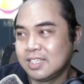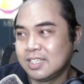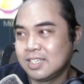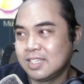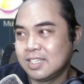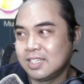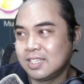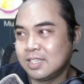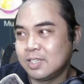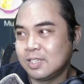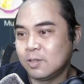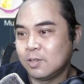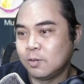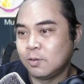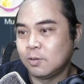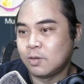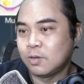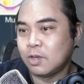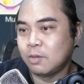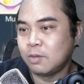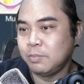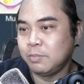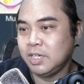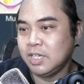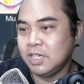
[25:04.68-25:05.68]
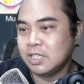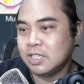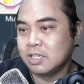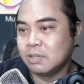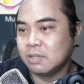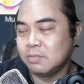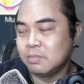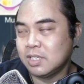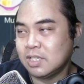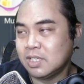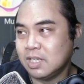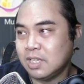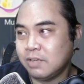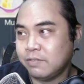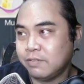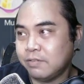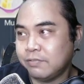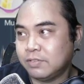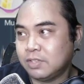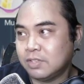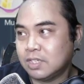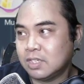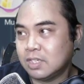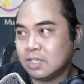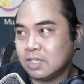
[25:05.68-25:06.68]
So how many summons left?
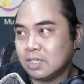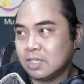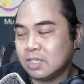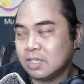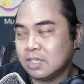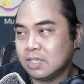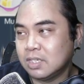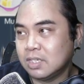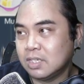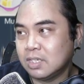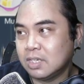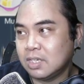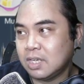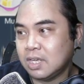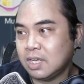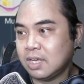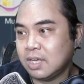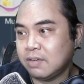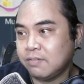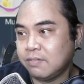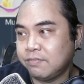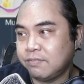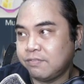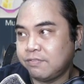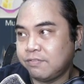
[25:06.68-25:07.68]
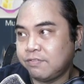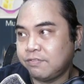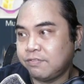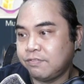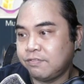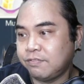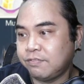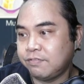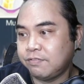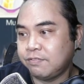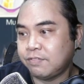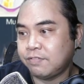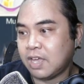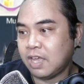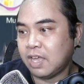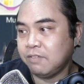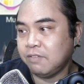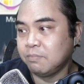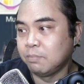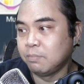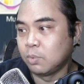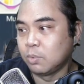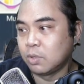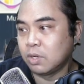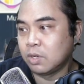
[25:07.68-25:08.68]
I have five
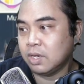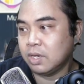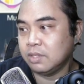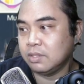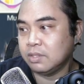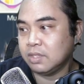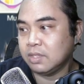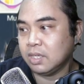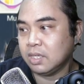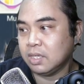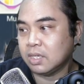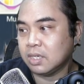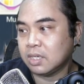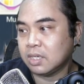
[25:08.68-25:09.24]
more, I think.